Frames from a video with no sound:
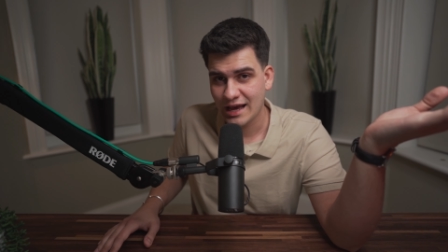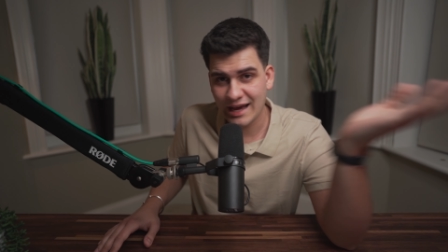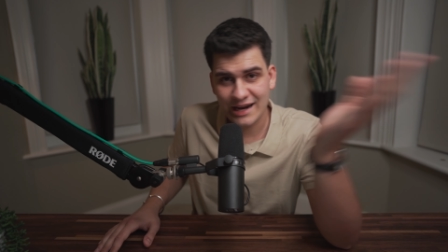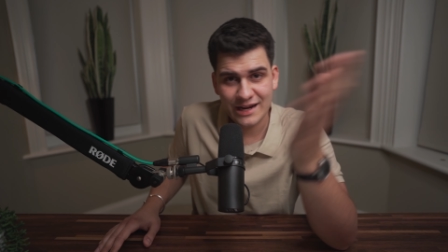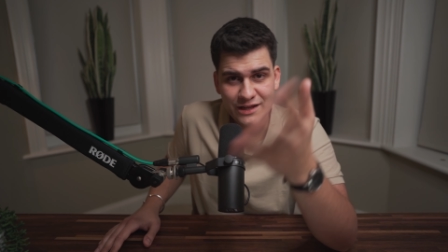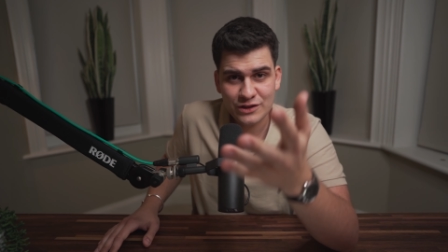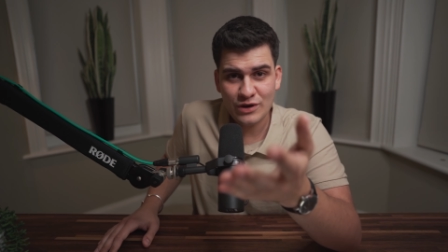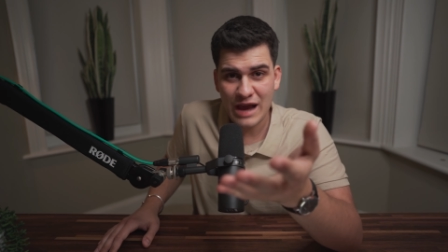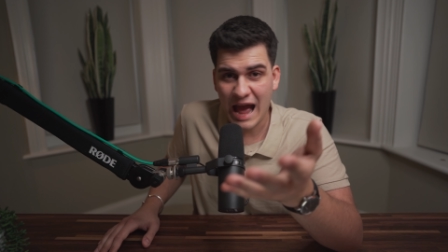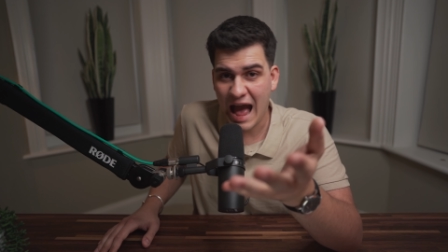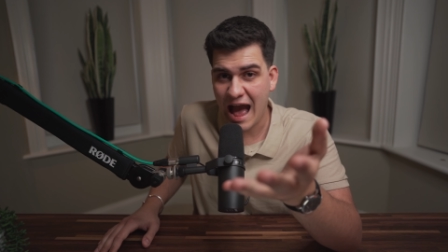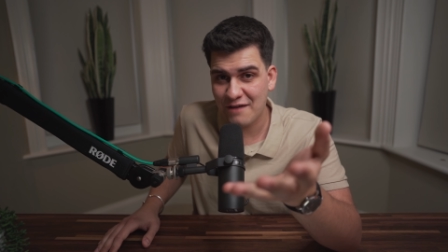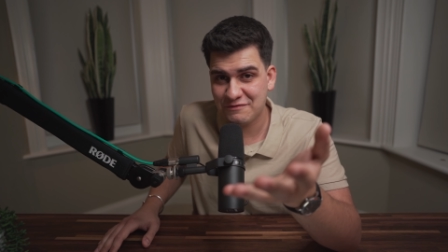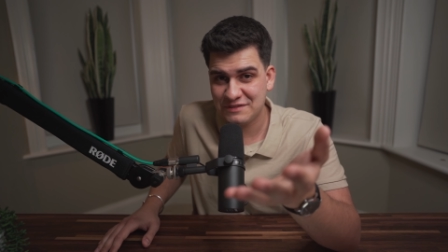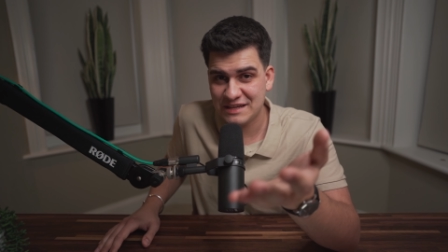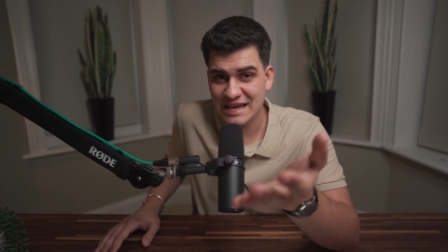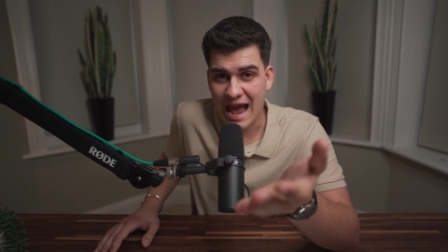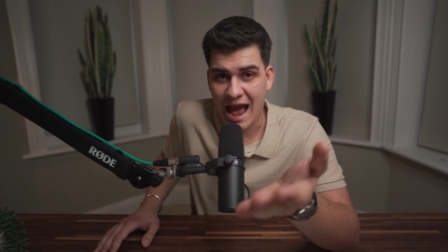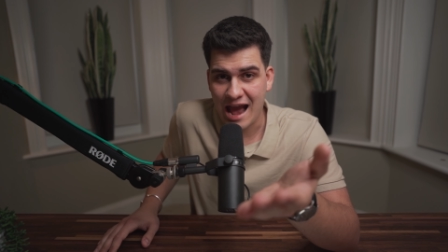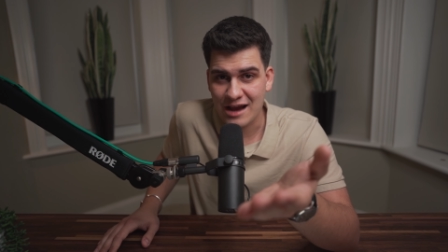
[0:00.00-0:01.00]
And then you have
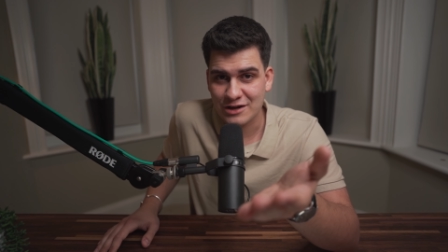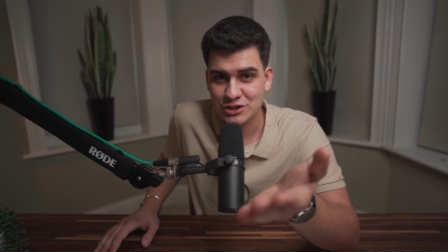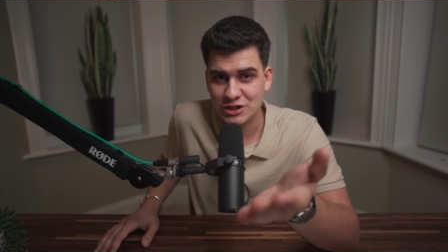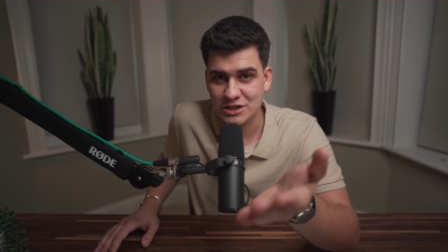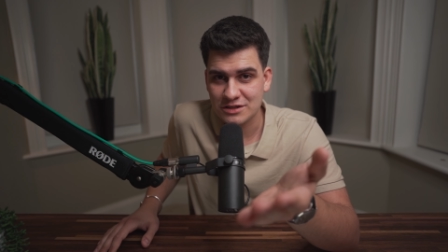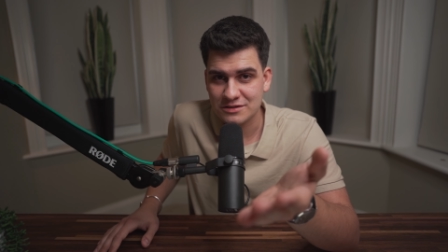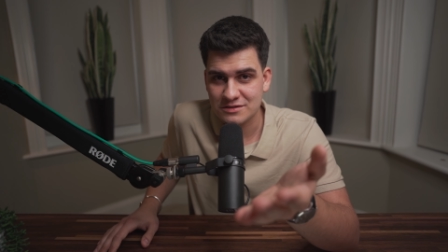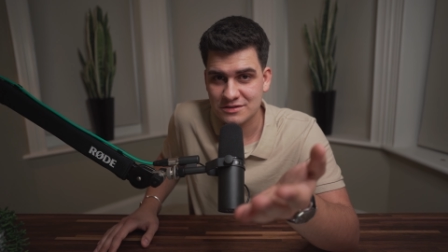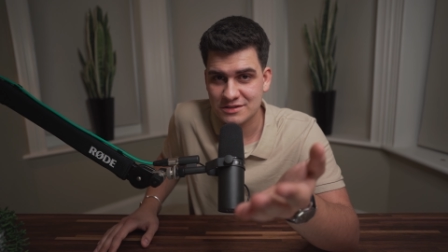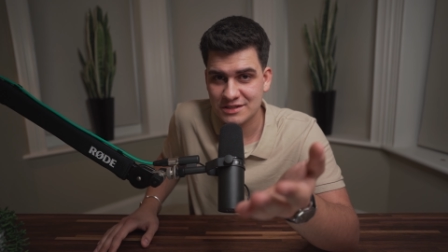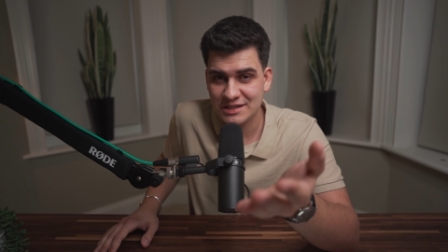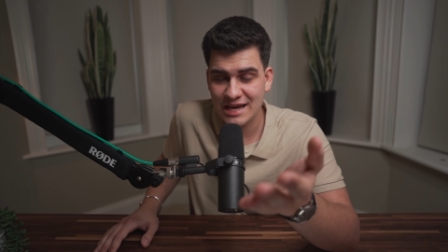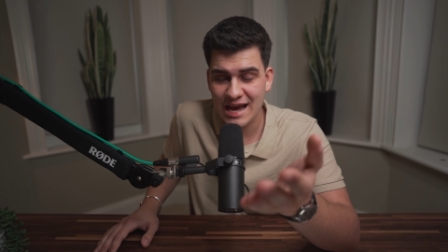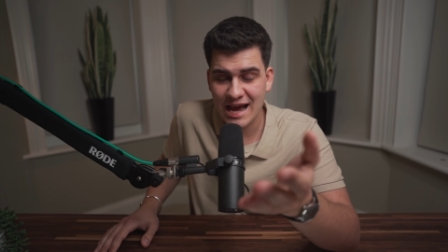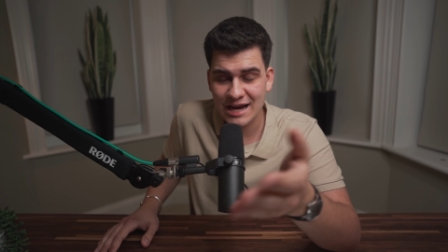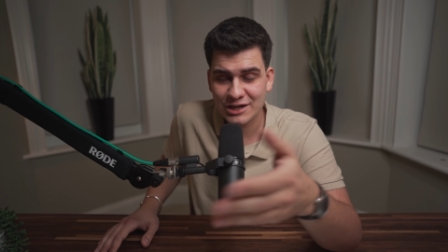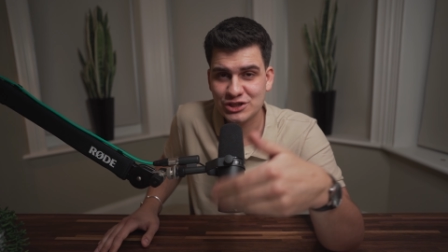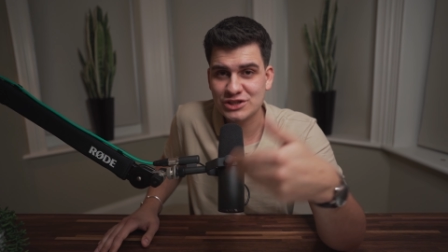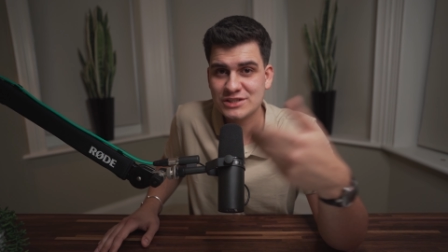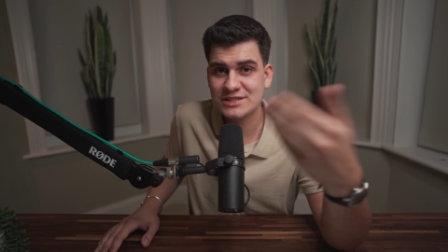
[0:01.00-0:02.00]
the actions
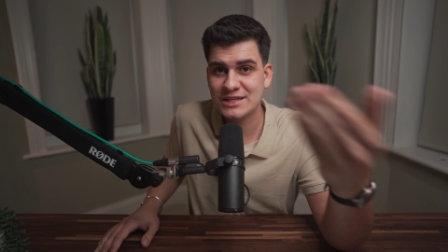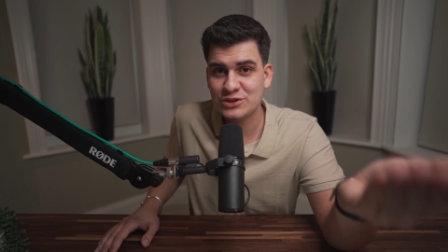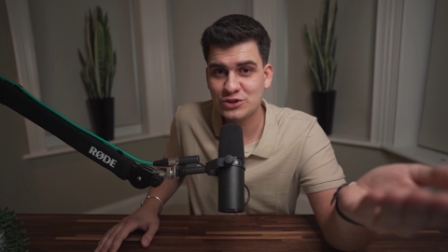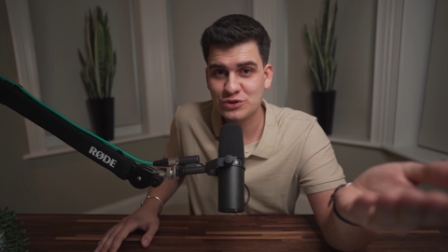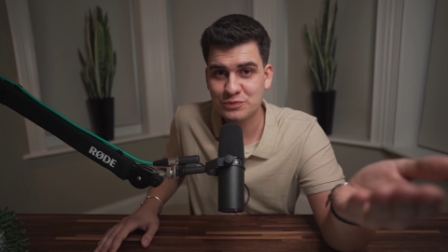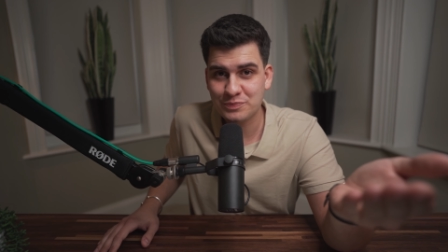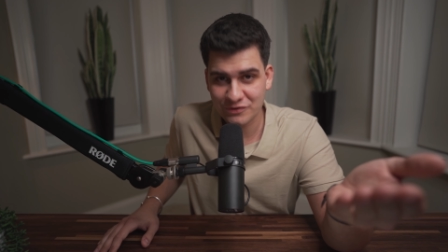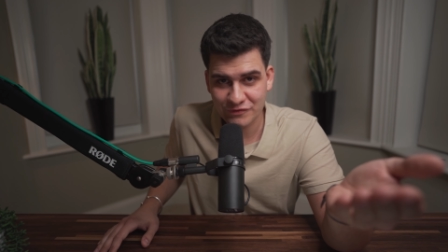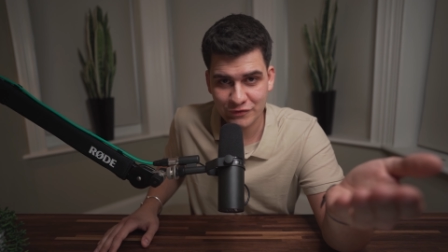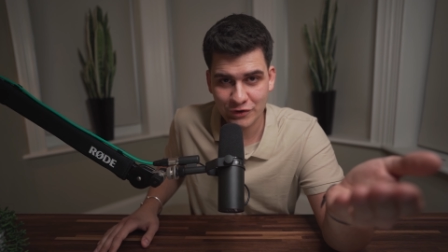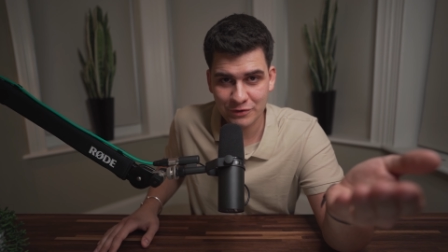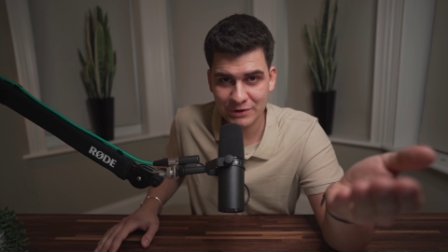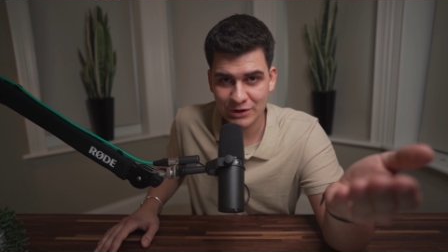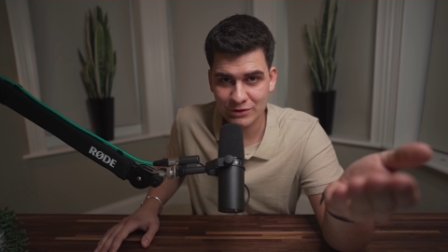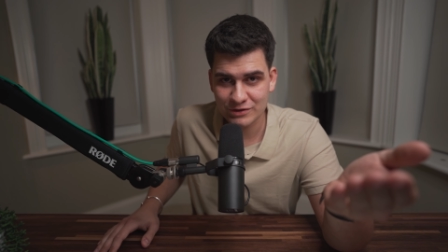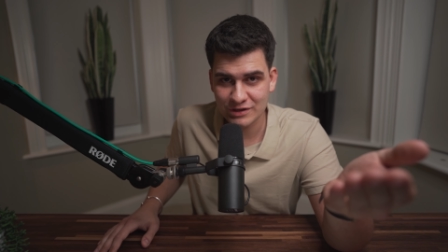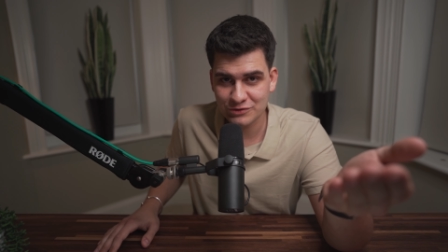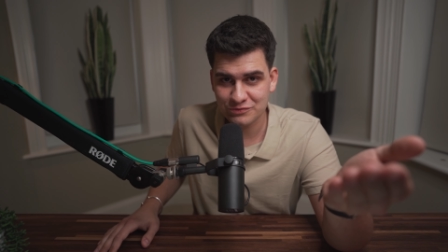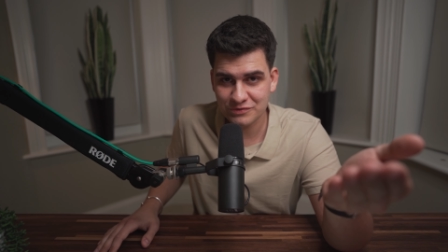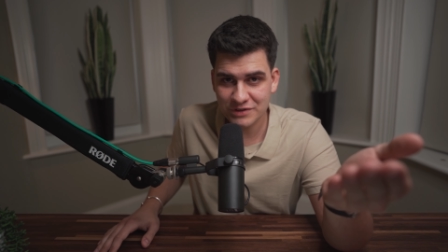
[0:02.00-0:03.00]
that you're performing
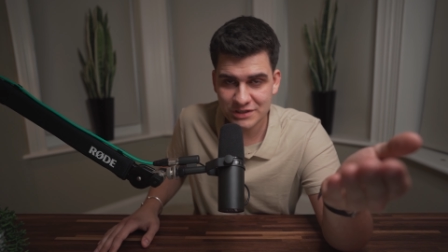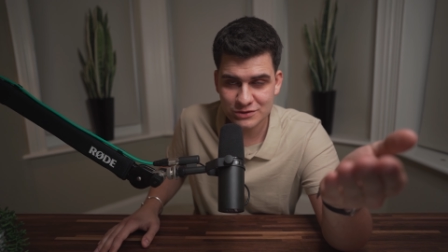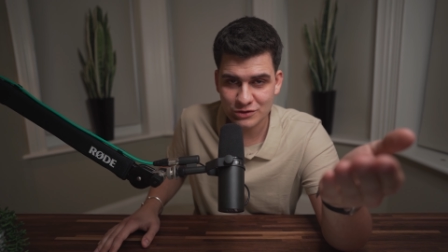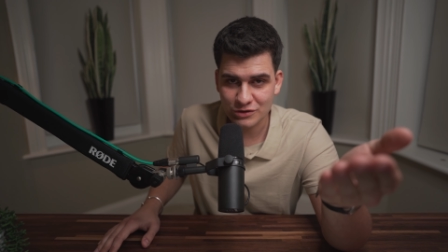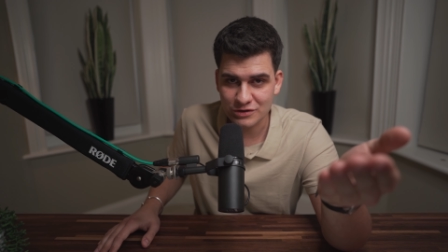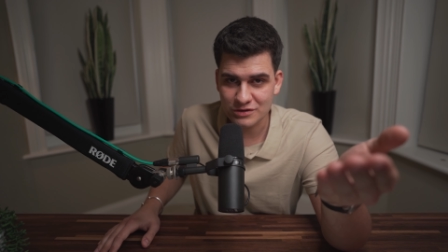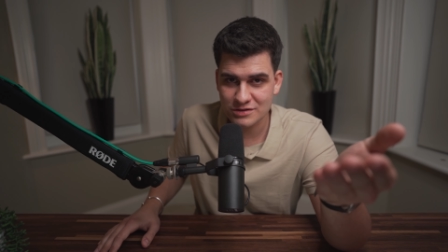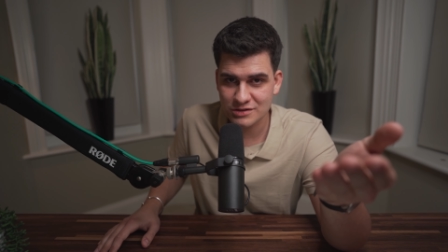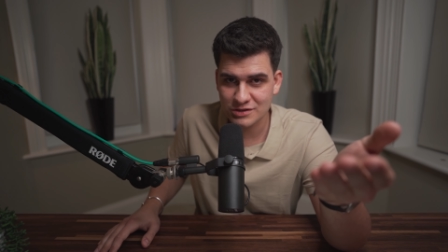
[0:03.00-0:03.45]
on that resource.